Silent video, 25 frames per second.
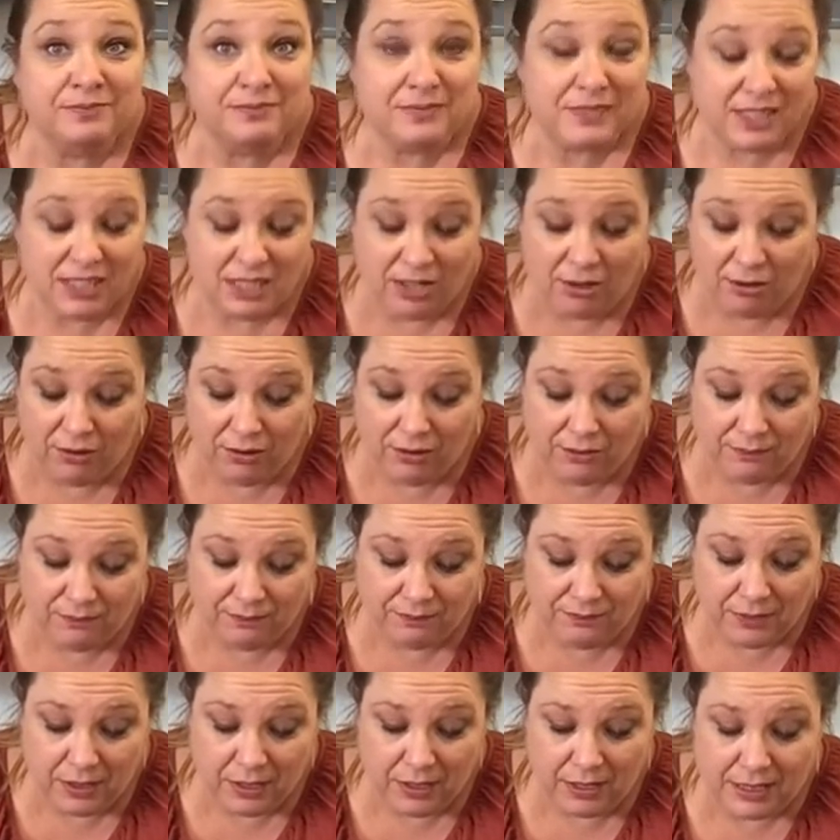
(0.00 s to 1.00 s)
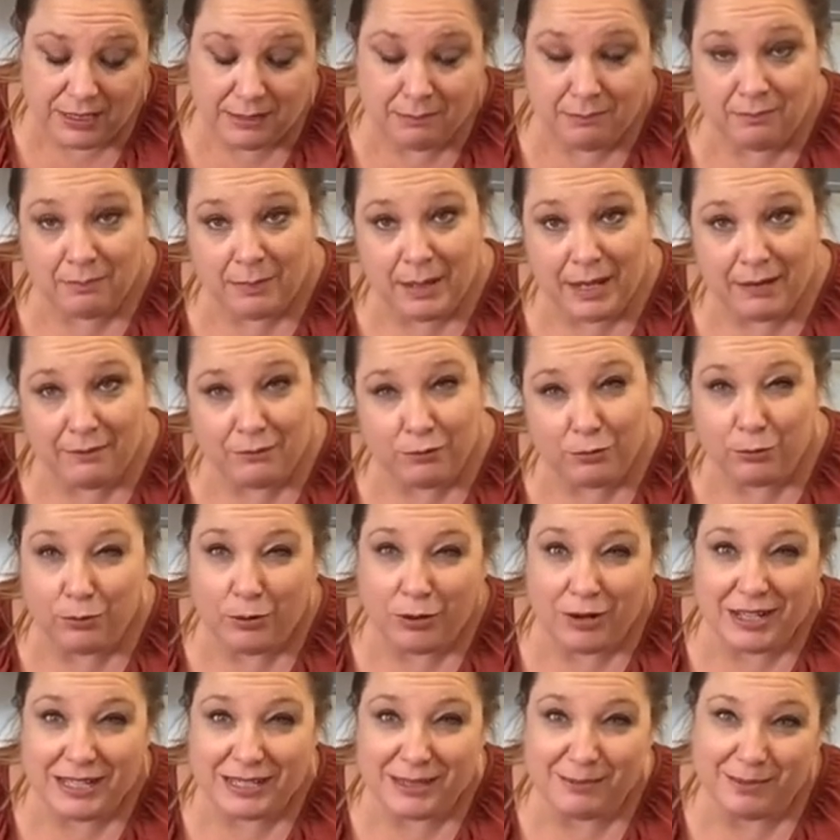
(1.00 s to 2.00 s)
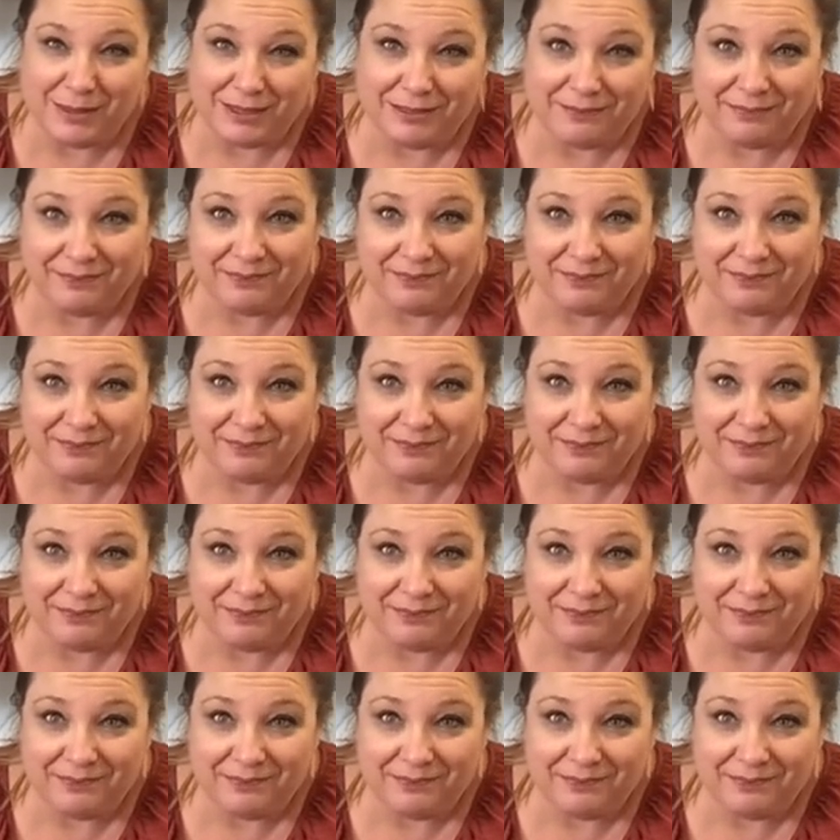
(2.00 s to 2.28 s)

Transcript: so I didn't pay full price, but